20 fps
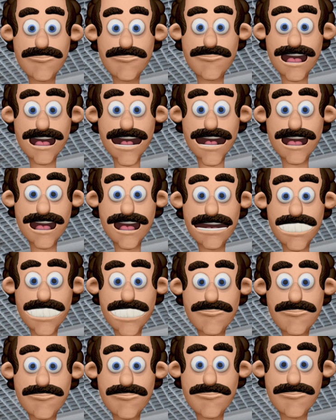
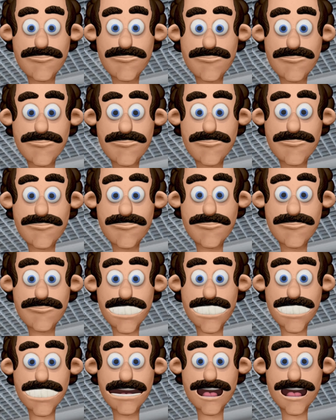Preparation.
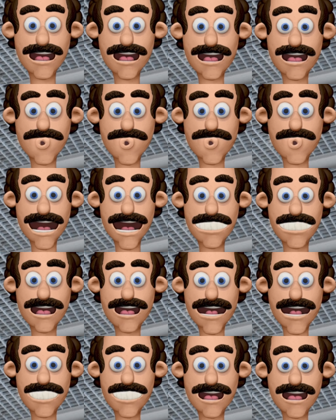Clear the room of
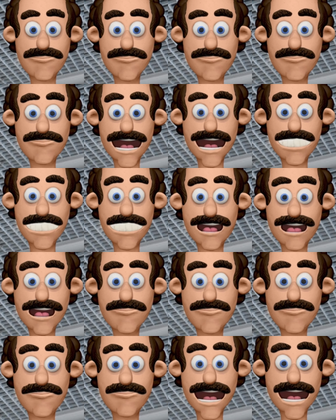furniture,
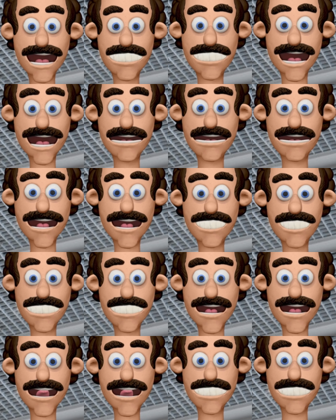fixtures, and any
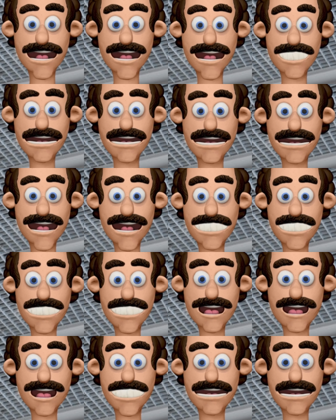obstacles that may
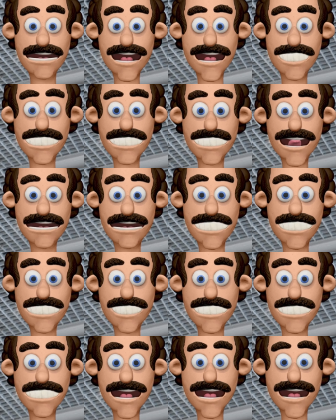obstruct the
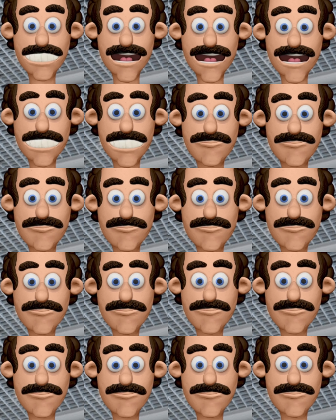installation process.
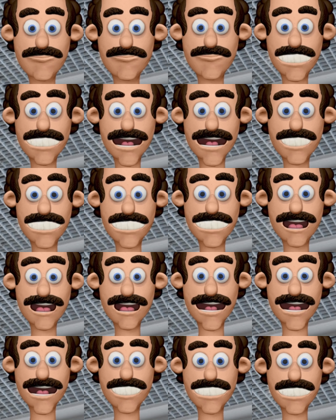
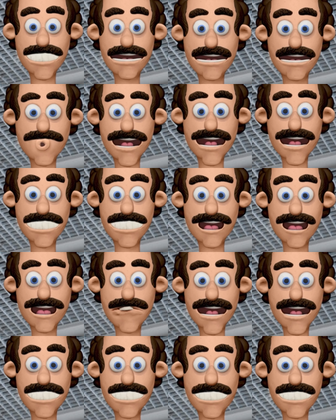Ensure that the ceiling
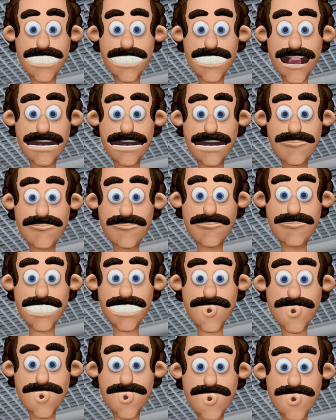surface is clean,
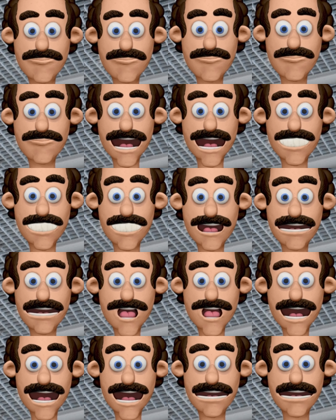smooth, and free
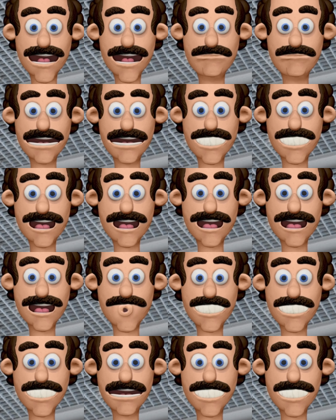of any debris or
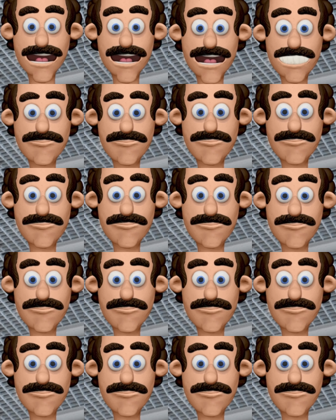protrusions.